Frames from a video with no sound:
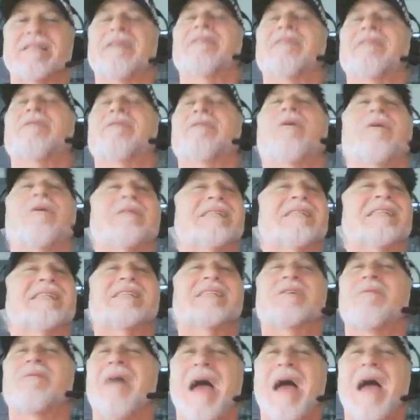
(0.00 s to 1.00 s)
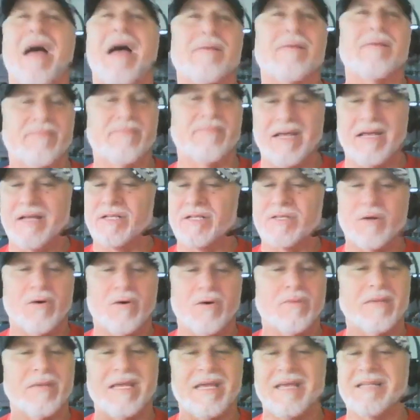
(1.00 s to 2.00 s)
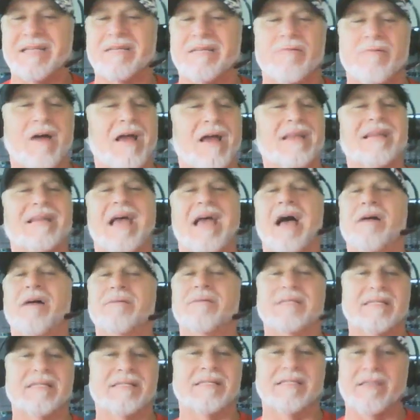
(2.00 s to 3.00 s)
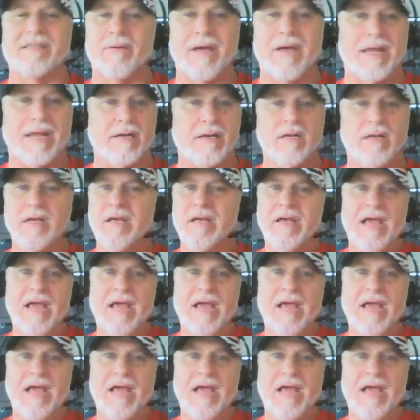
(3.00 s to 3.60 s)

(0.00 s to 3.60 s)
The Lord just grabbed me and told me to right now to do it.